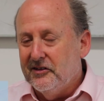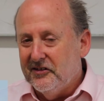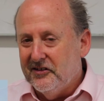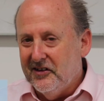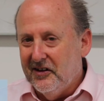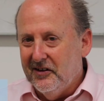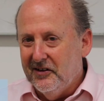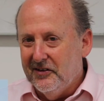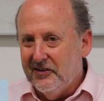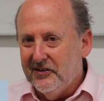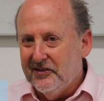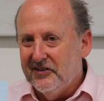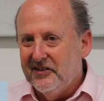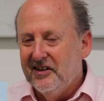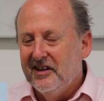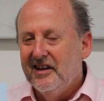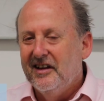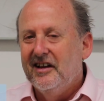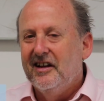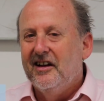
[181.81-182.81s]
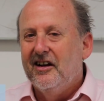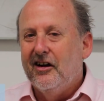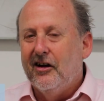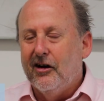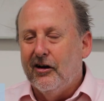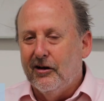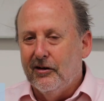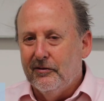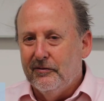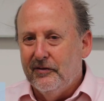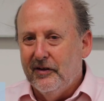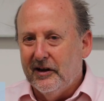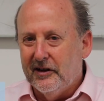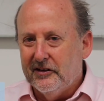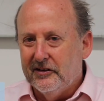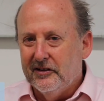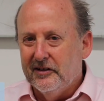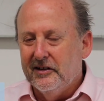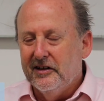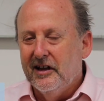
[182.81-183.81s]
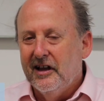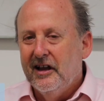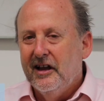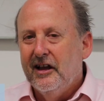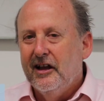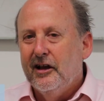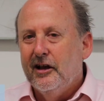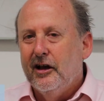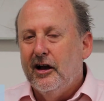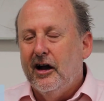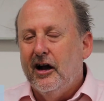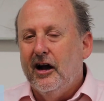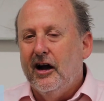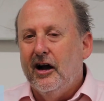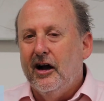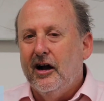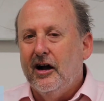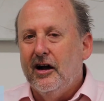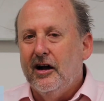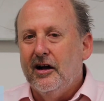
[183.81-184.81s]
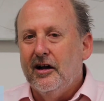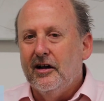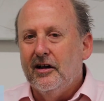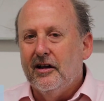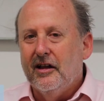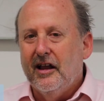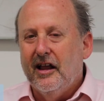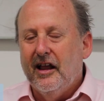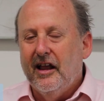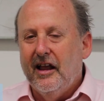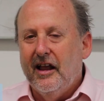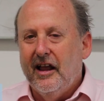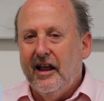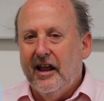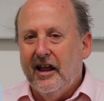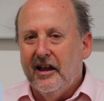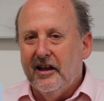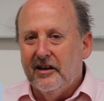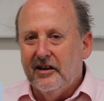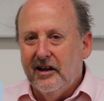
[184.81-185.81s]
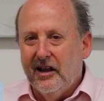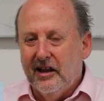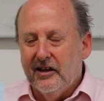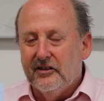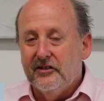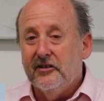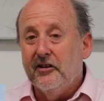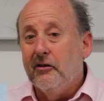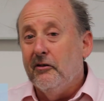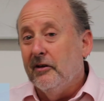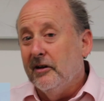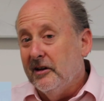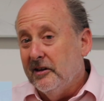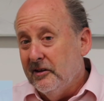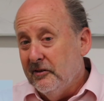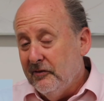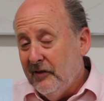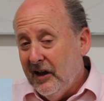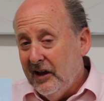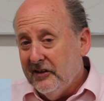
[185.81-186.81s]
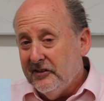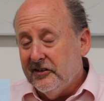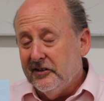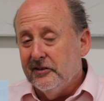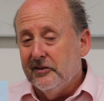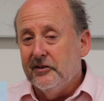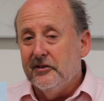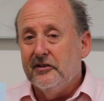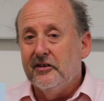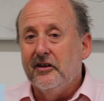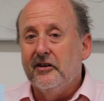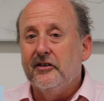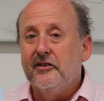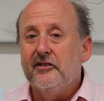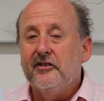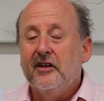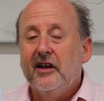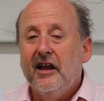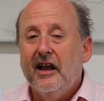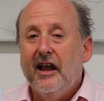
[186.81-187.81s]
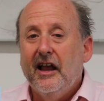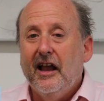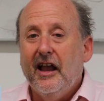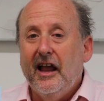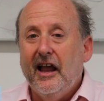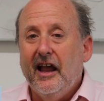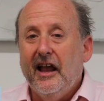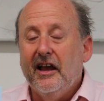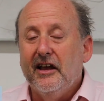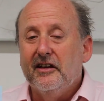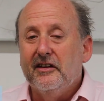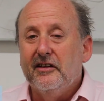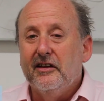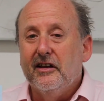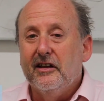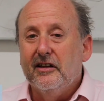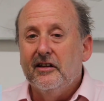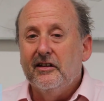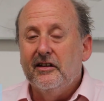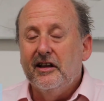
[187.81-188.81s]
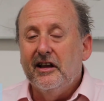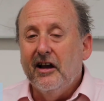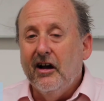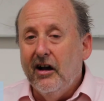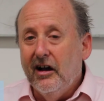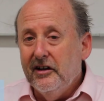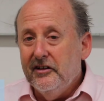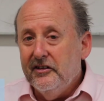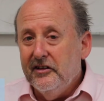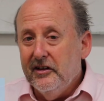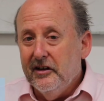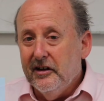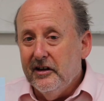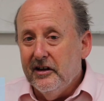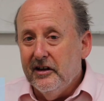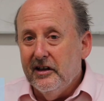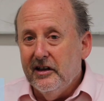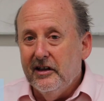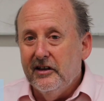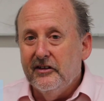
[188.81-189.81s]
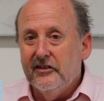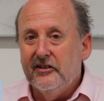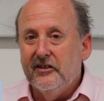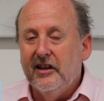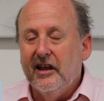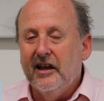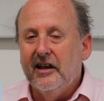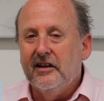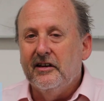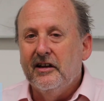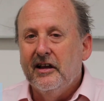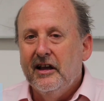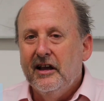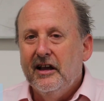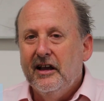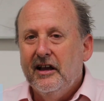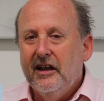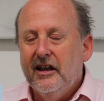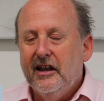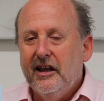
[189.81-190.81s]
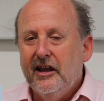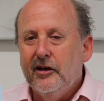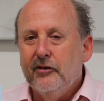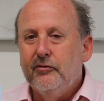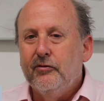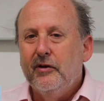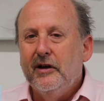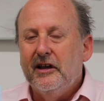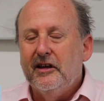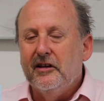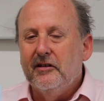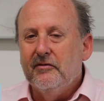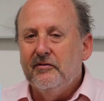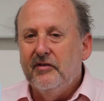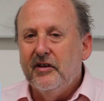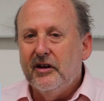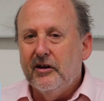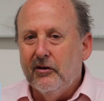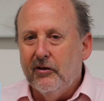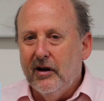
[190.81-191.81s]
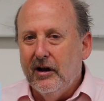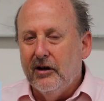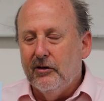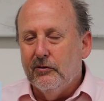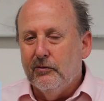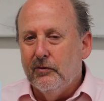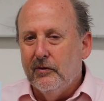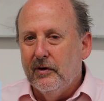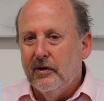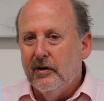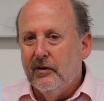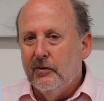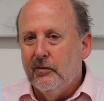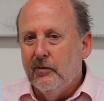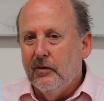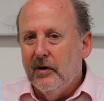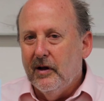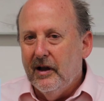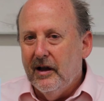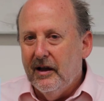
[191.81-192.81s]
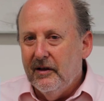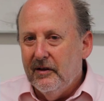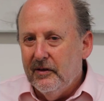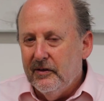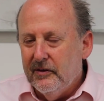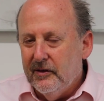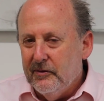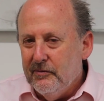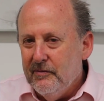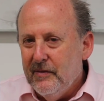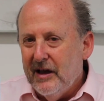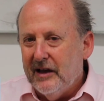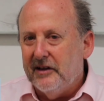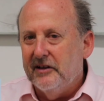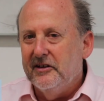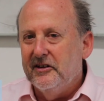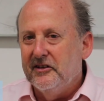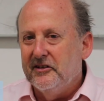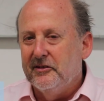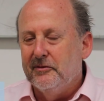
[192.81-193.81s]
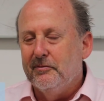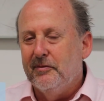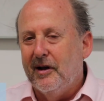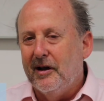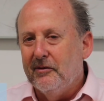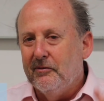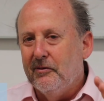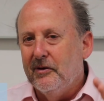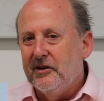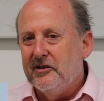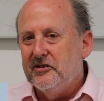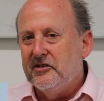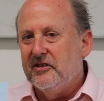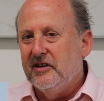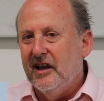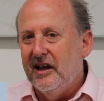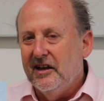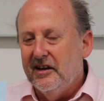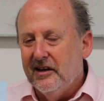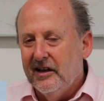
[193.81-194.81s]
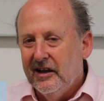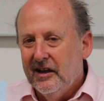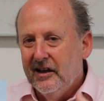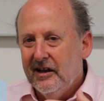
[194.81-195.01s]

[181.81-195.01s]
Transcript: cells are affected, and so on, and the vascular cells. And the idea is that if we can figure out the mechanism by which that